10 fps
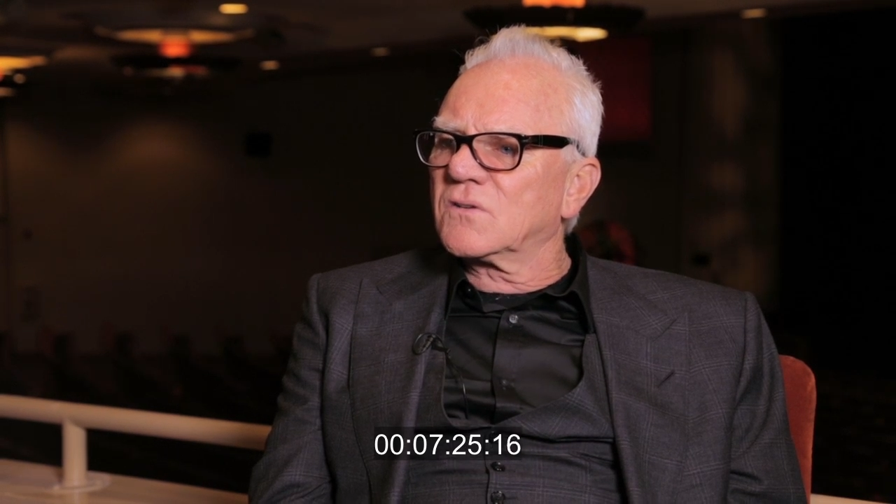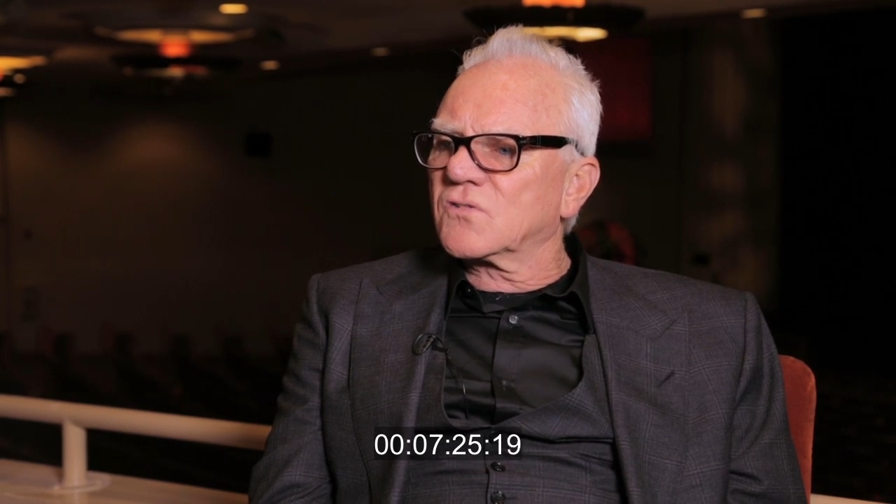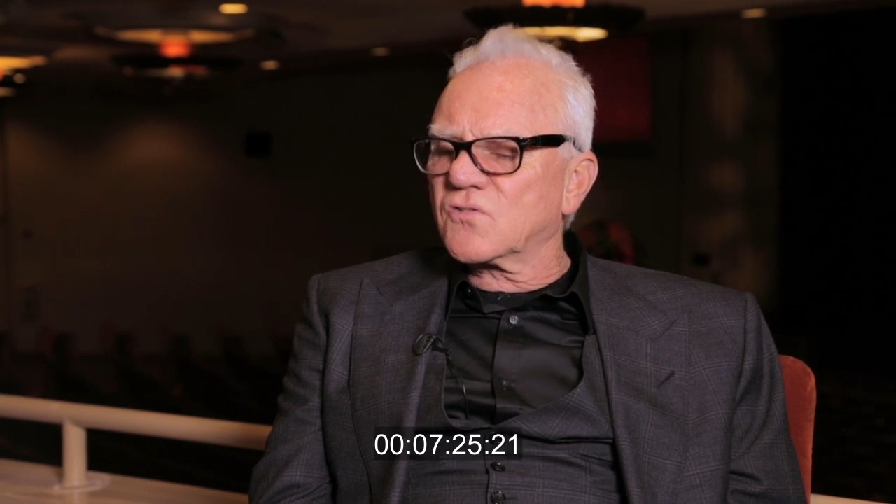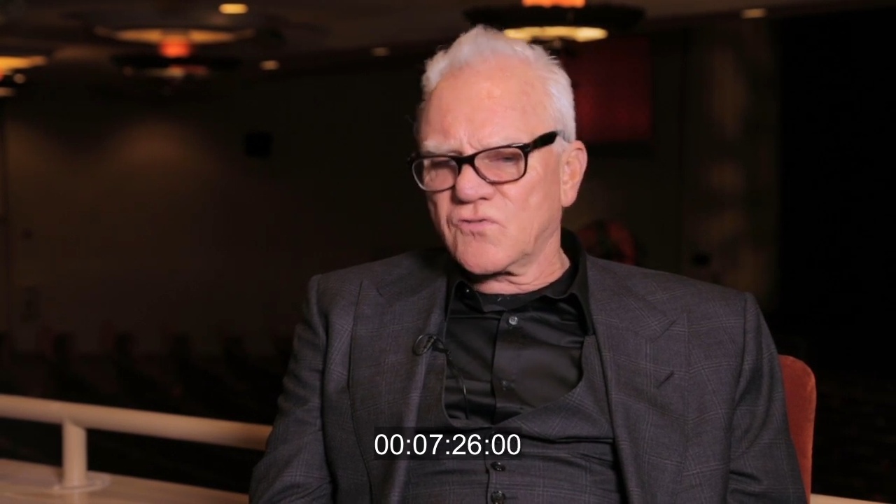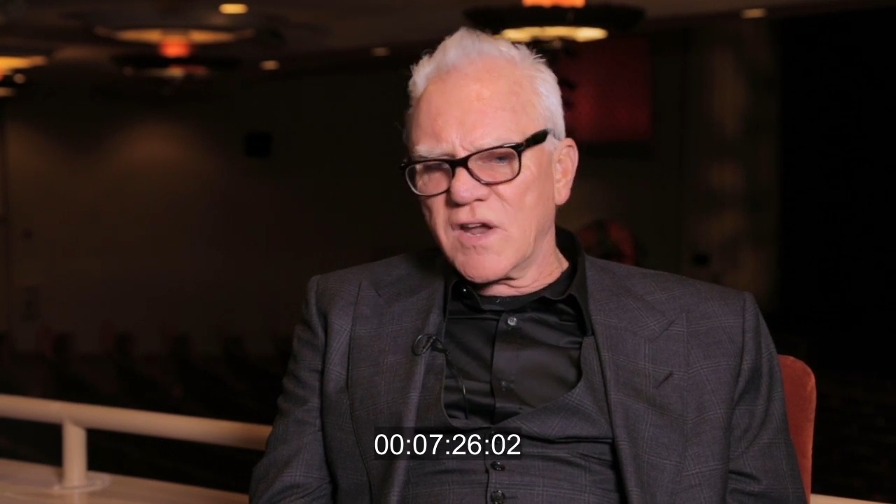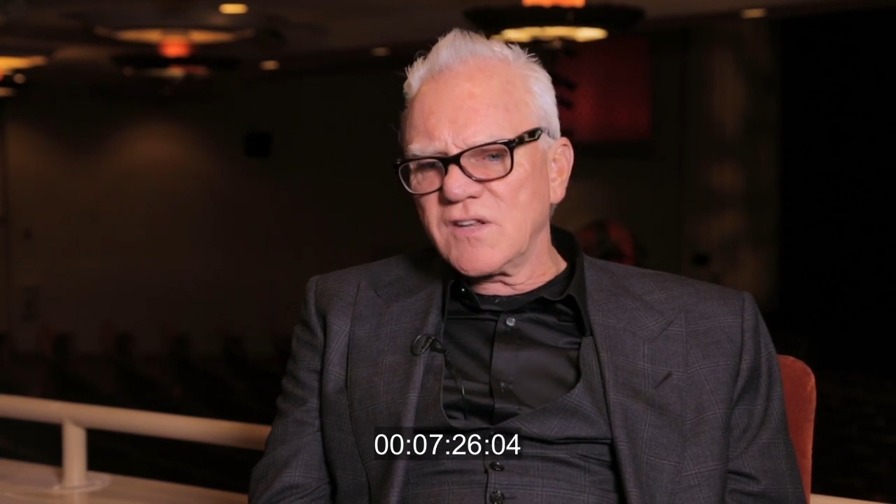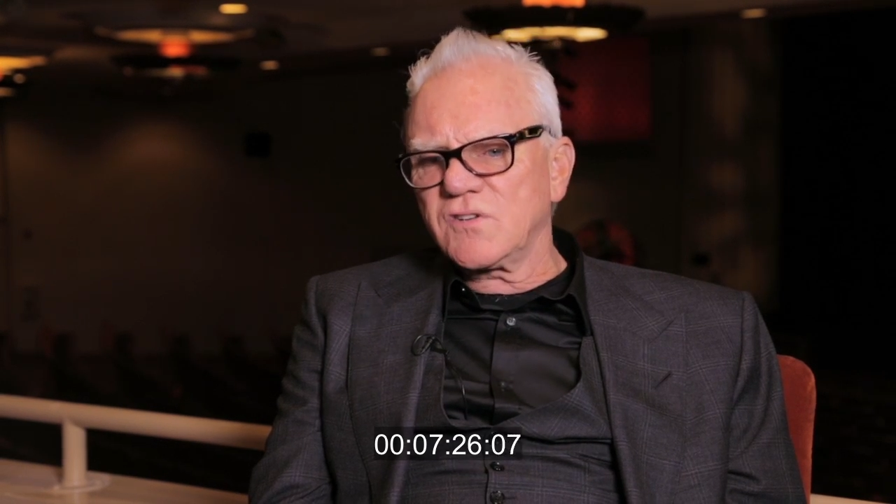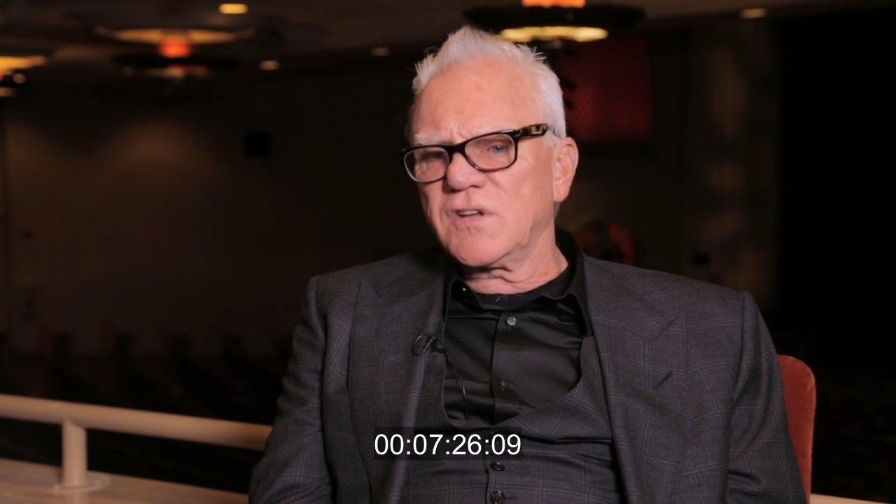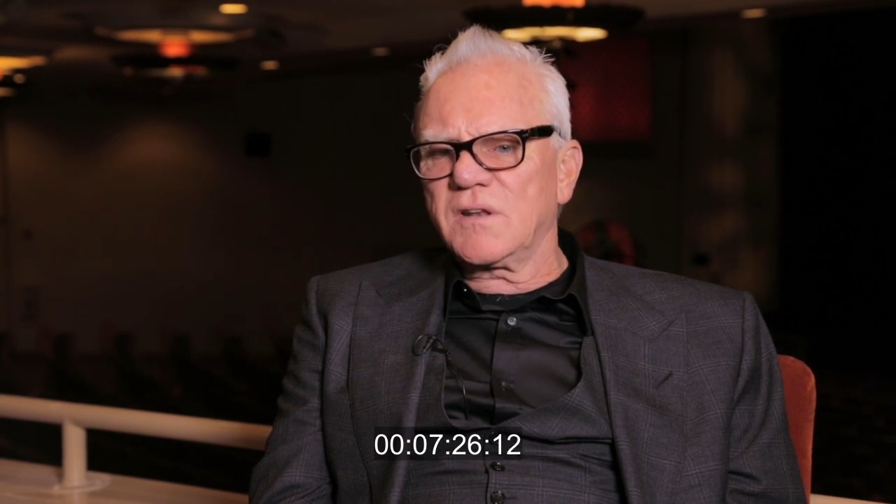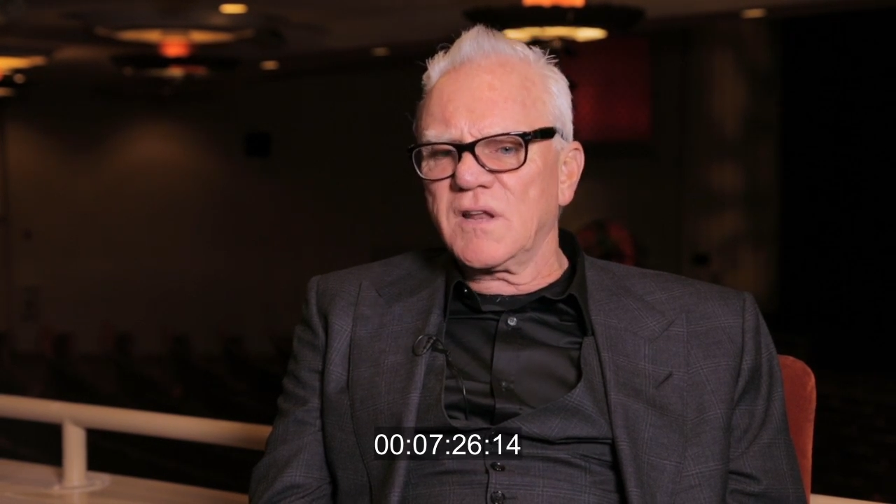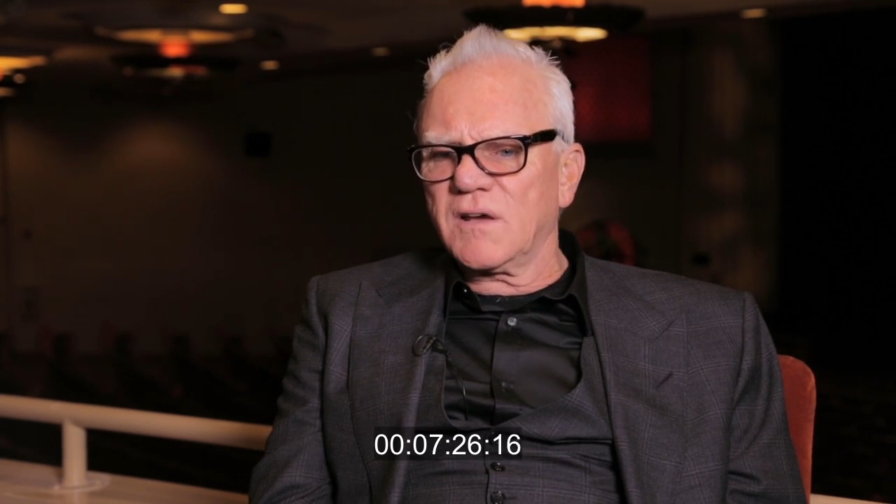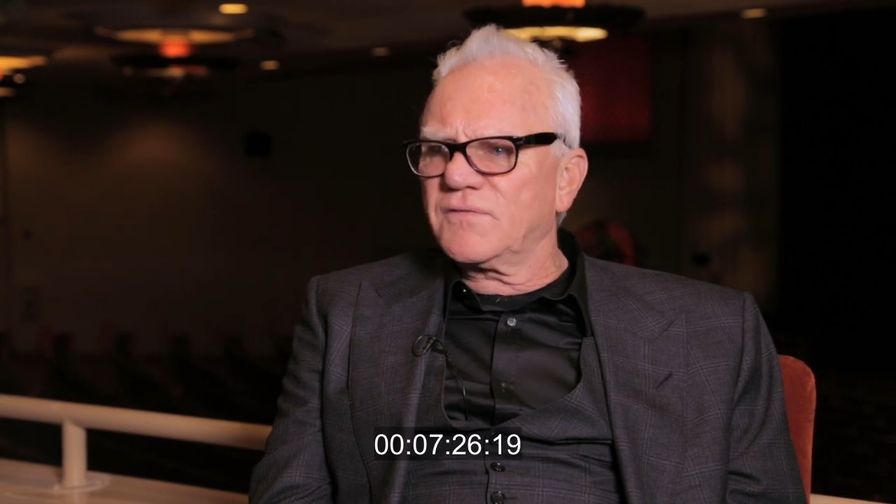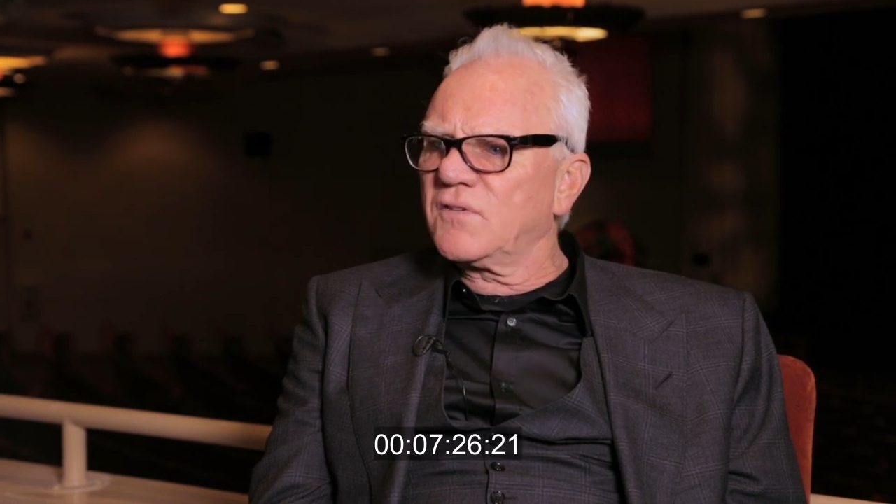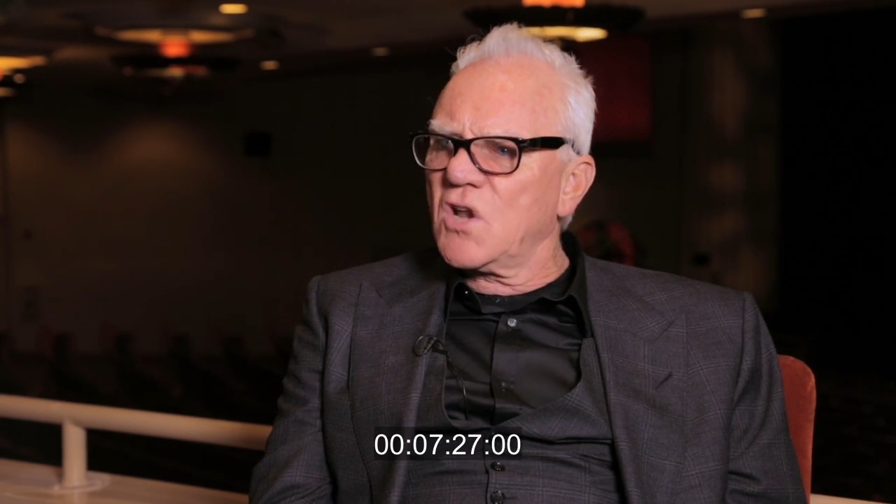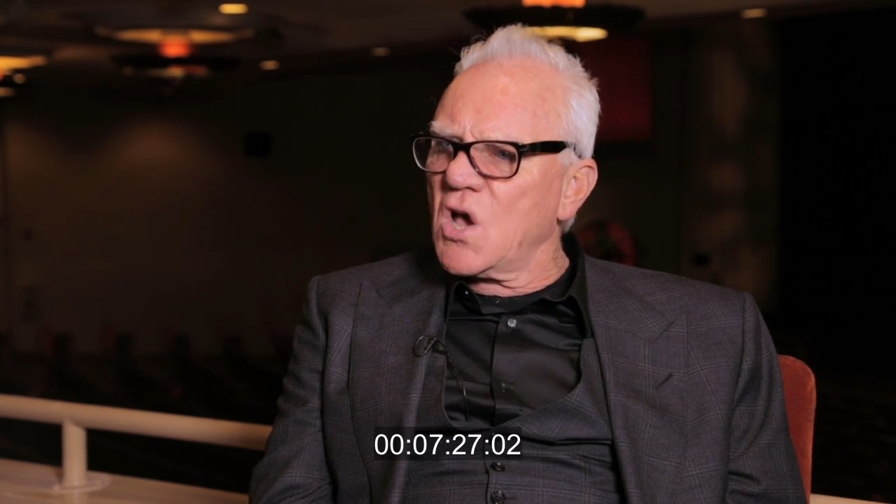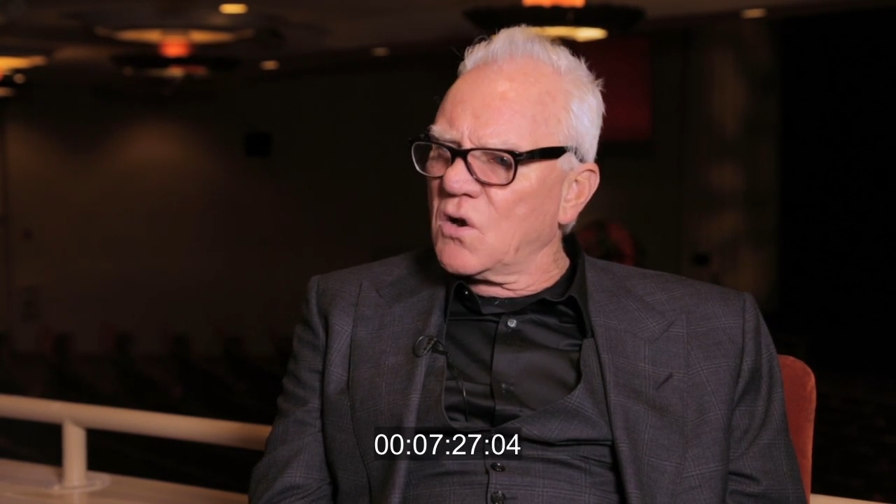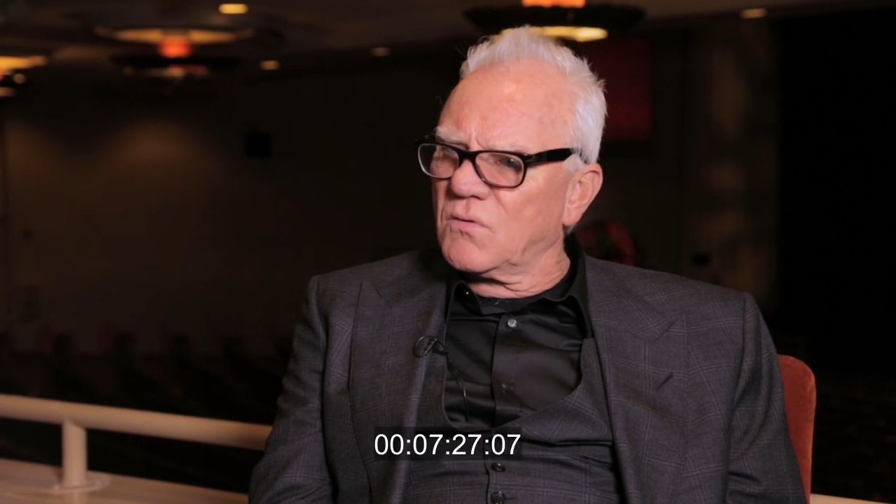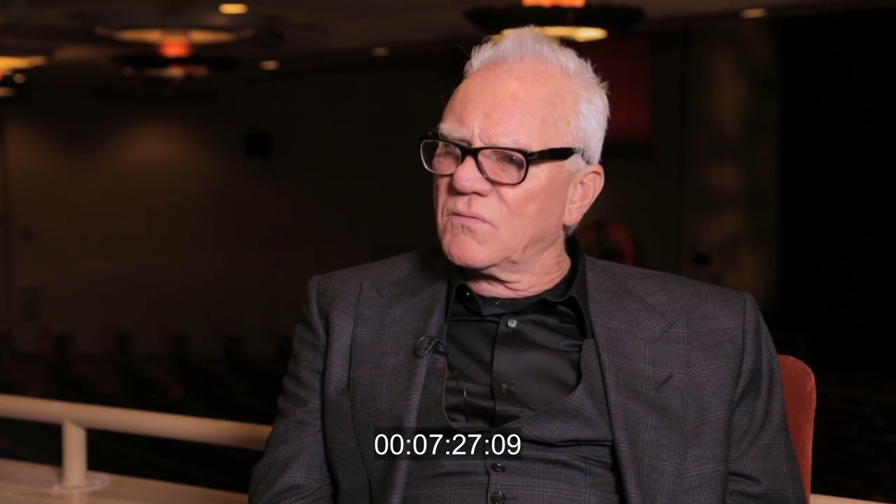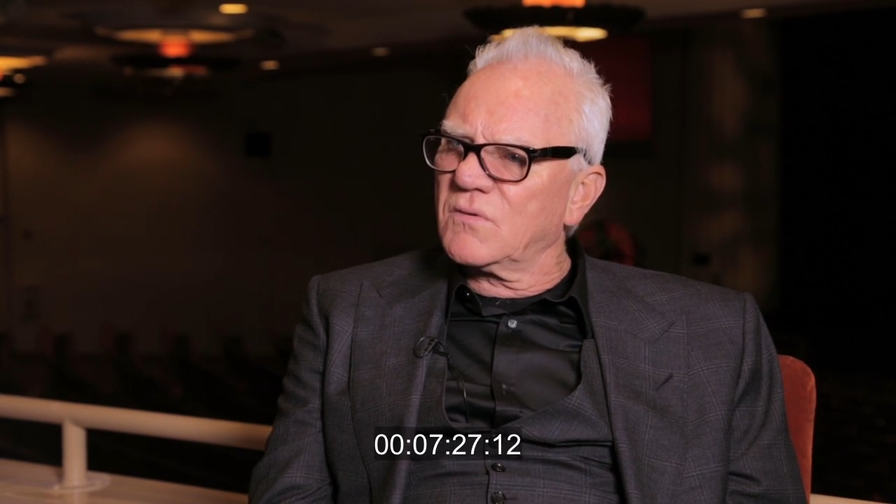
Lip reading: Strangely enough, no.